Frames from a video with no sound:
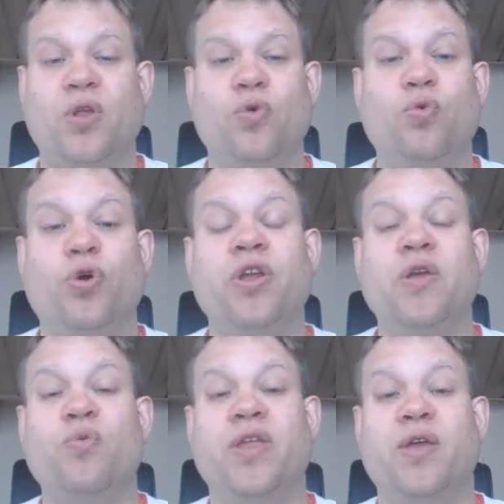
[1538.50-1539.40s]

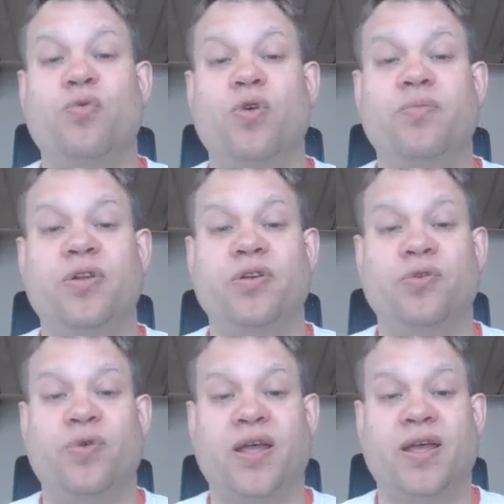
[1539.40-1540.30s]
working with a woman
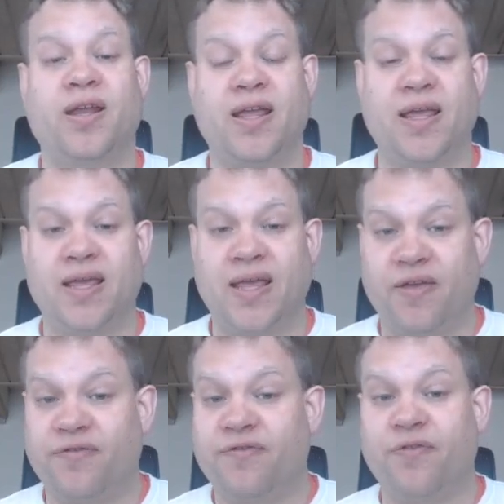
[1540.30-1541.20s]
who had
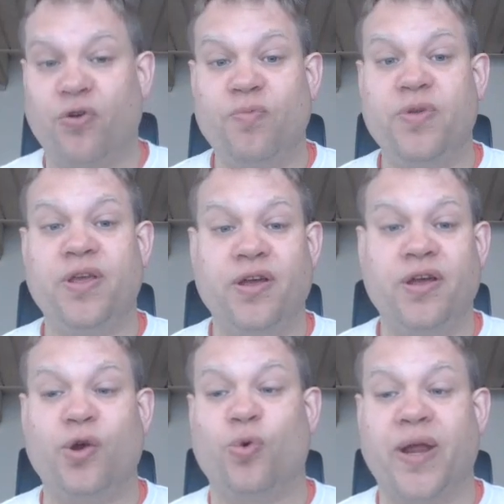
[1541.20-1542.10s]
a phobia
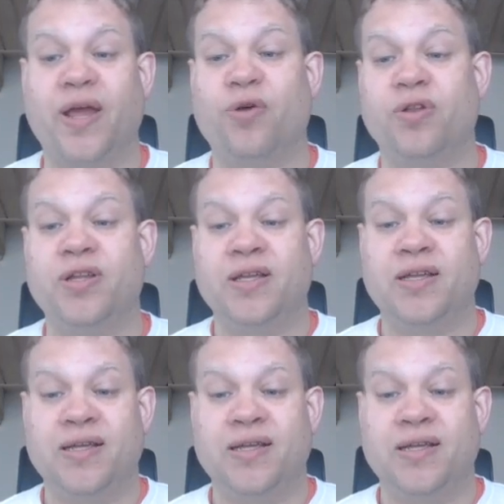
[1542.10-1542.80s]
around